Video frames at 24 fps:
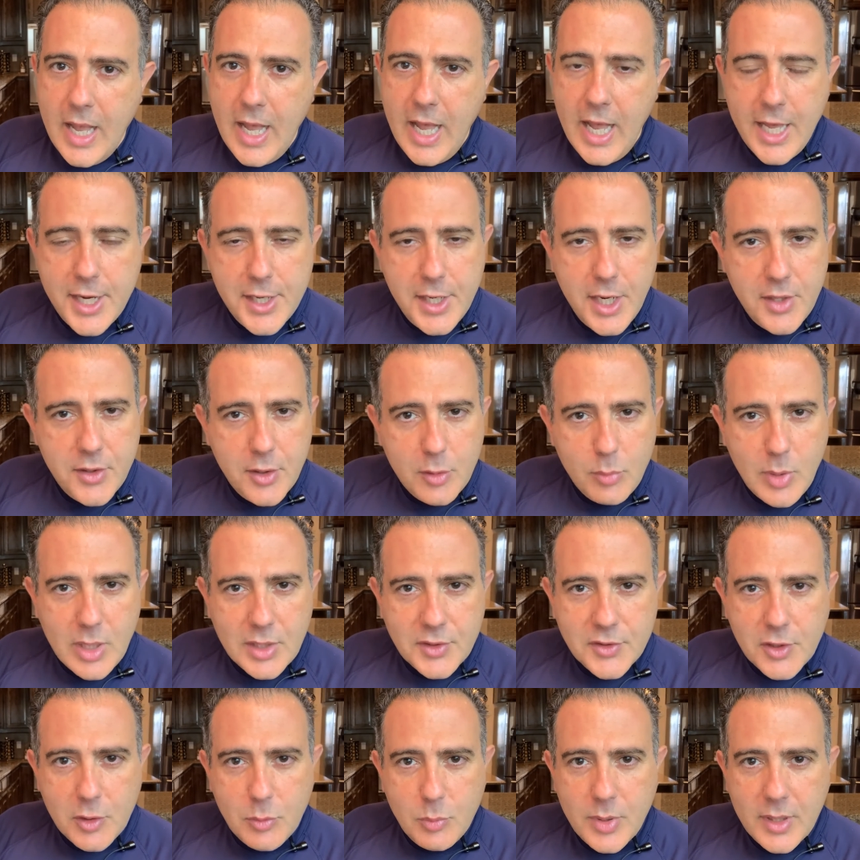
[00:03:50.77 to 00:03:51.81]
Another
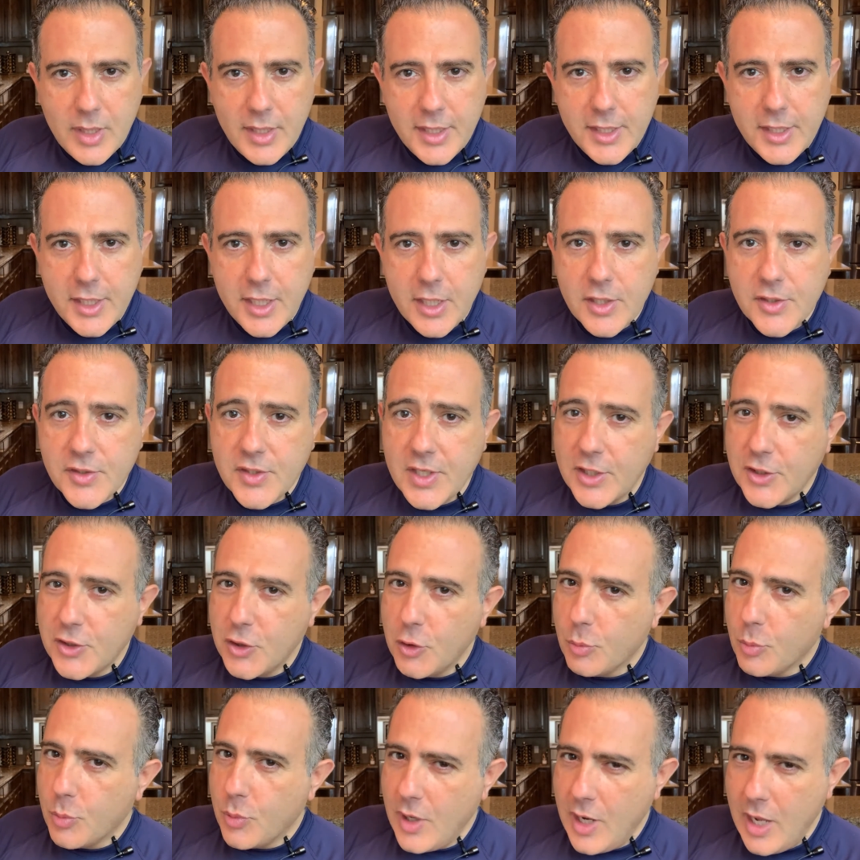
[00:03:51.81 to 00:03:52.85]
multi-billionaire that you
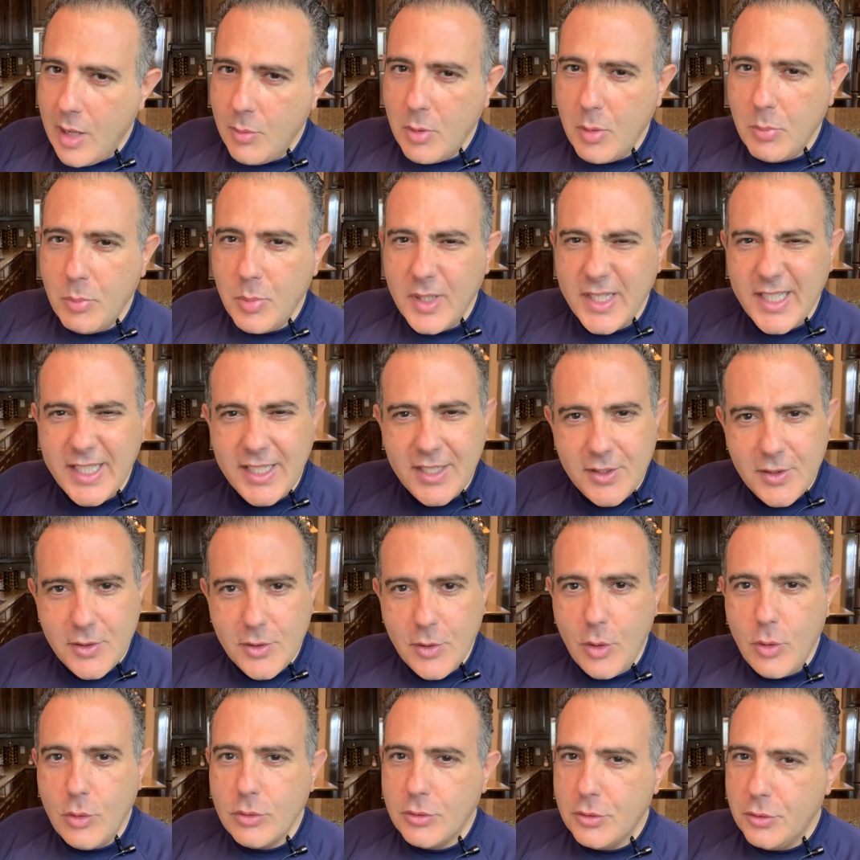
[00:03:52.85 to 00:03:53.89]
probably
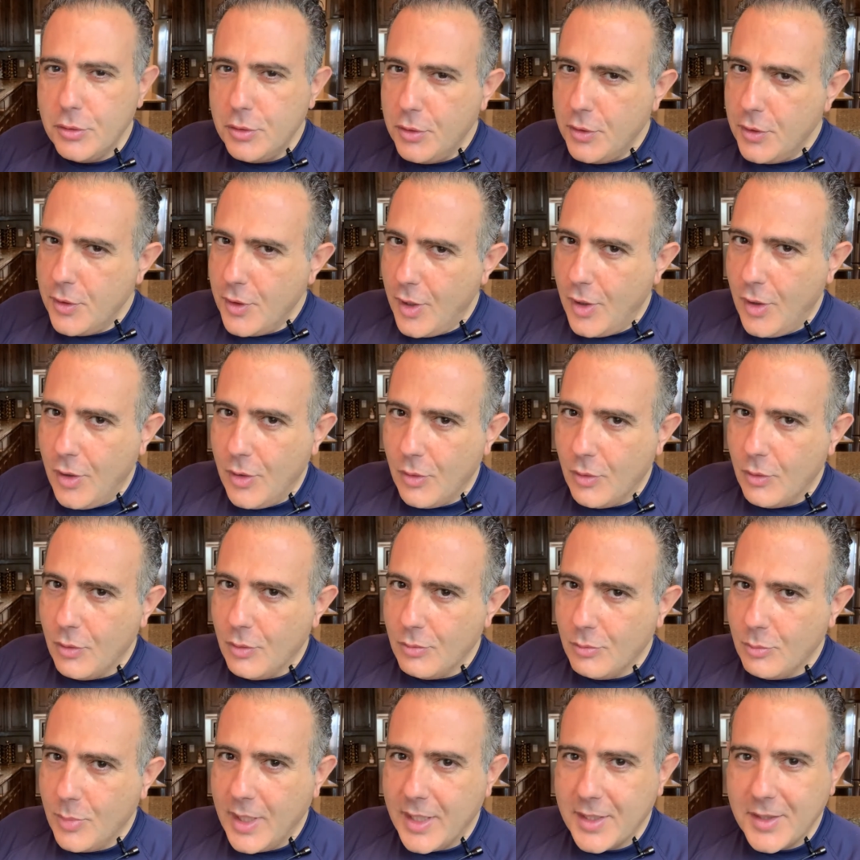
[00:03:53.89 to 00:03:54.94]
don't
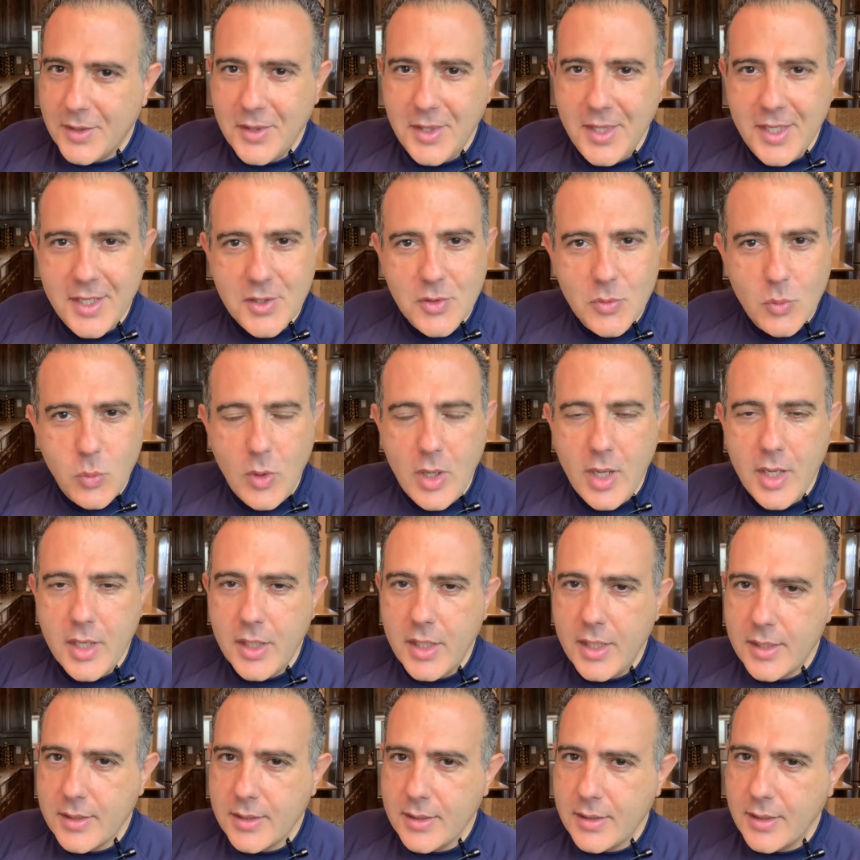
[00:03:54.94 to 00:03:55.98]
know, but this one
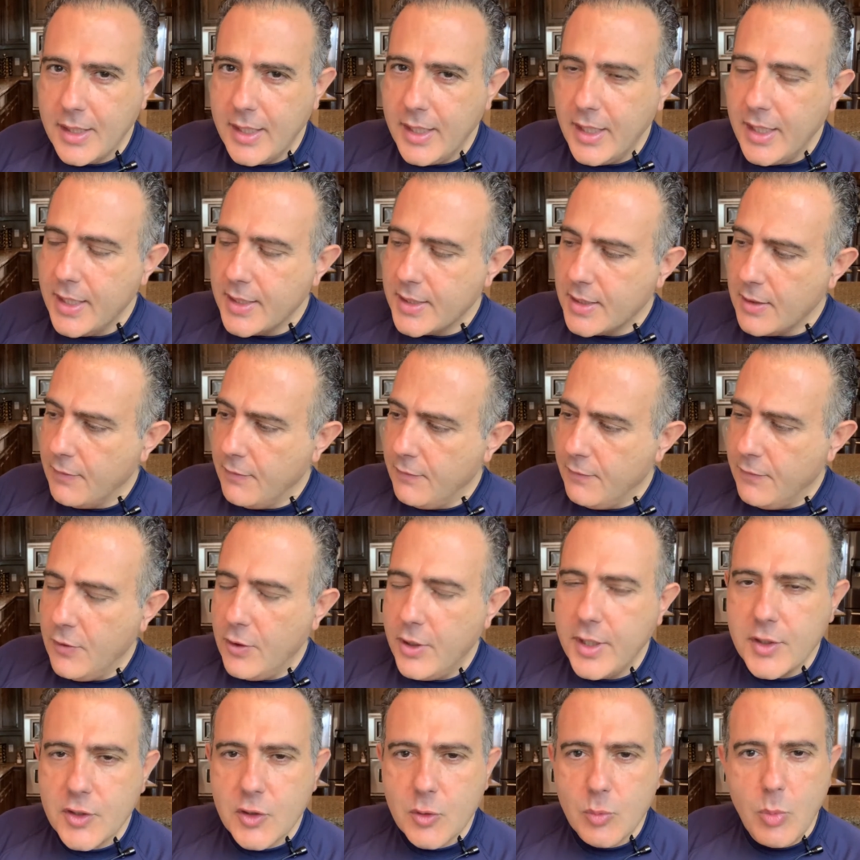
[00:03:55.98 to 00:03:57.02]
he is a
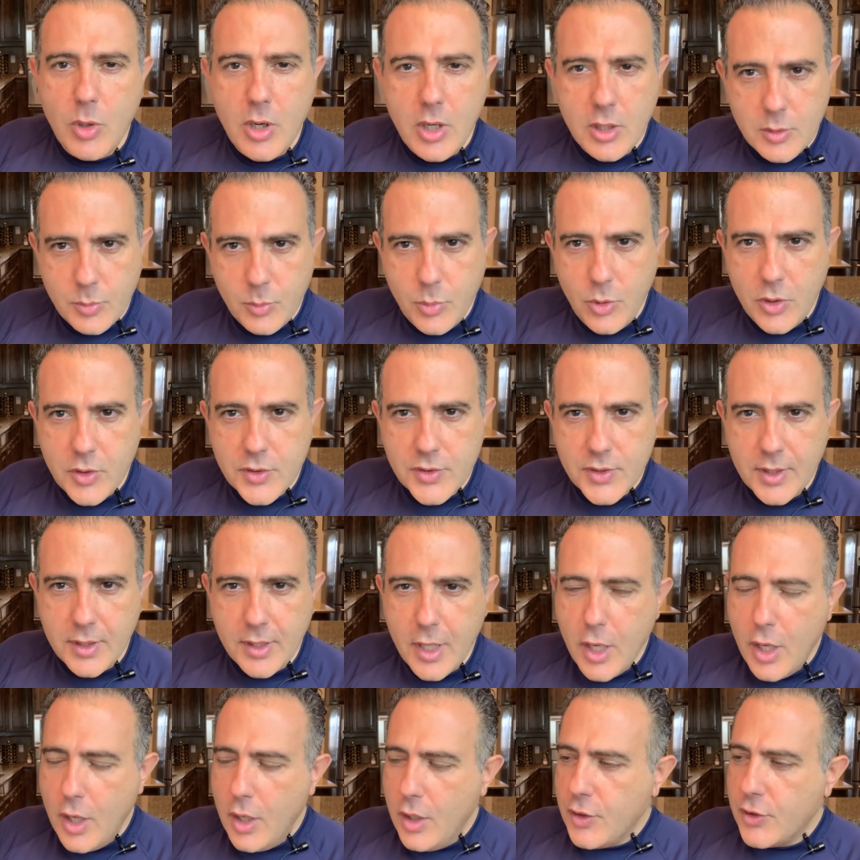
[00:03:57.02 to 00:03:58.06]
very smart person.
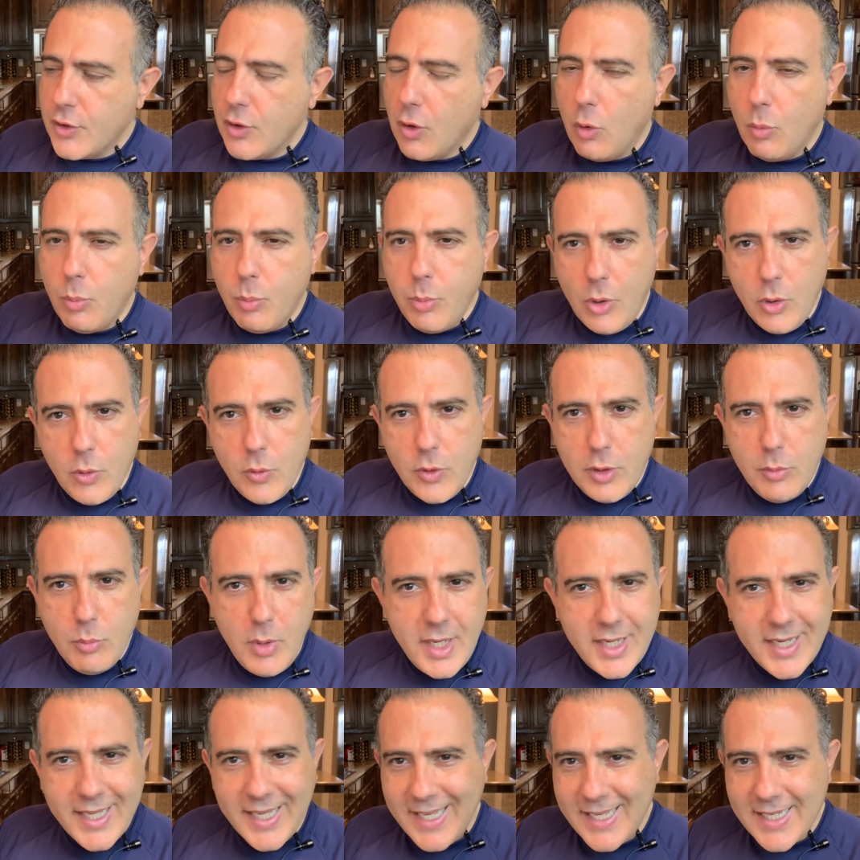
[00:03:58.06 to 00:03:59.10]
So borrowing
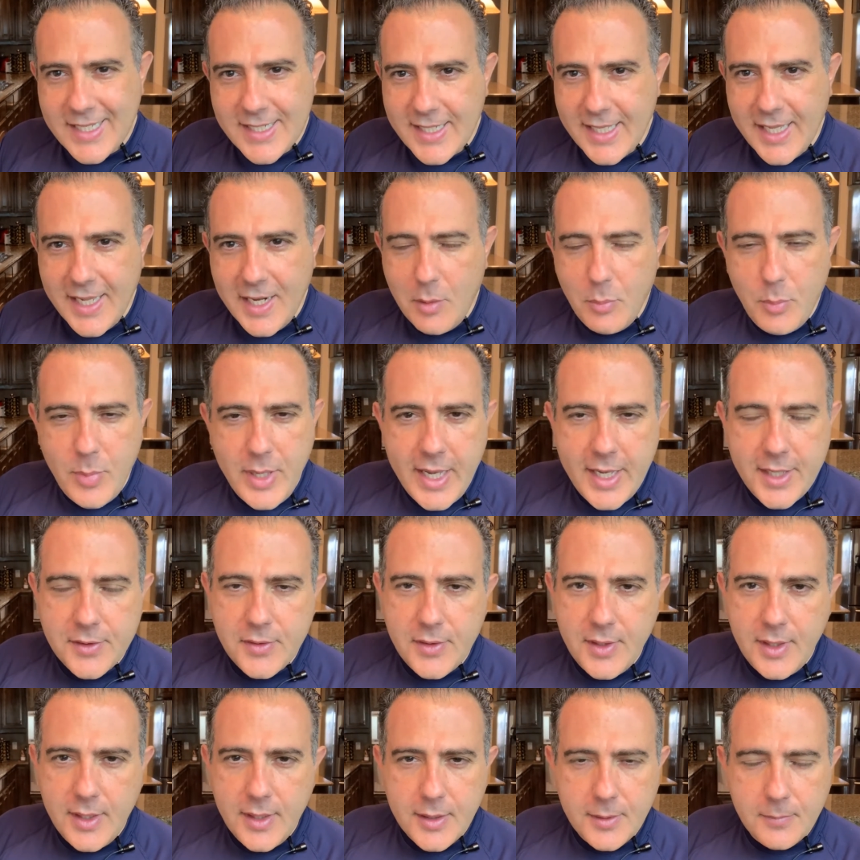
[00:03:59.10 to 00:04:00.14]
money is not a bad
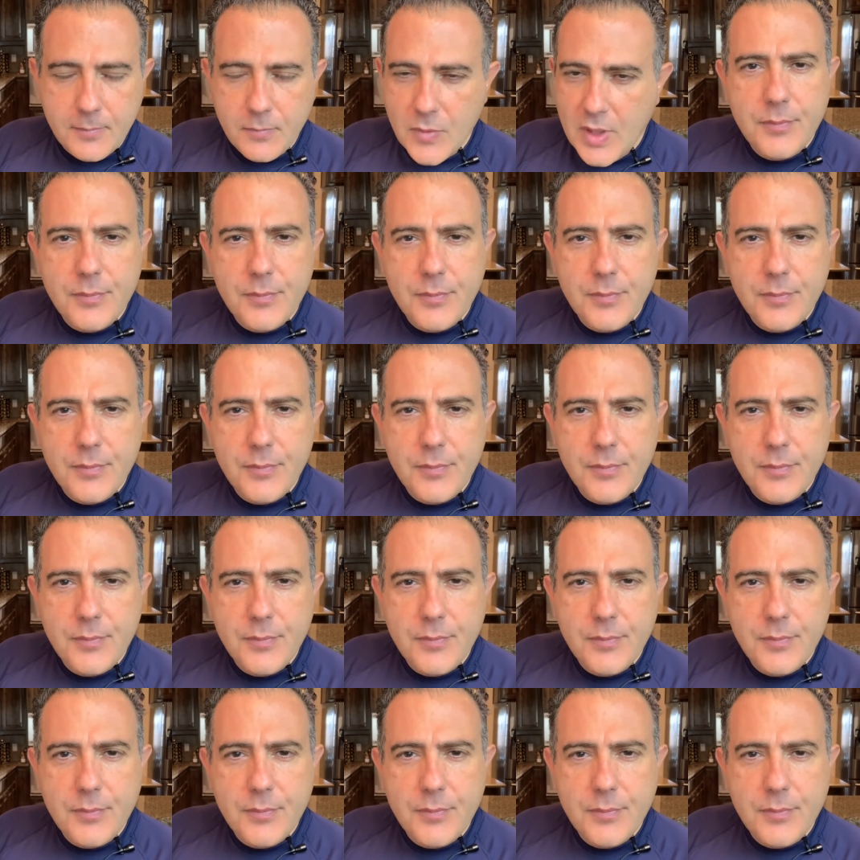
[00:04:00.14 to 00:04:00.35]
thing.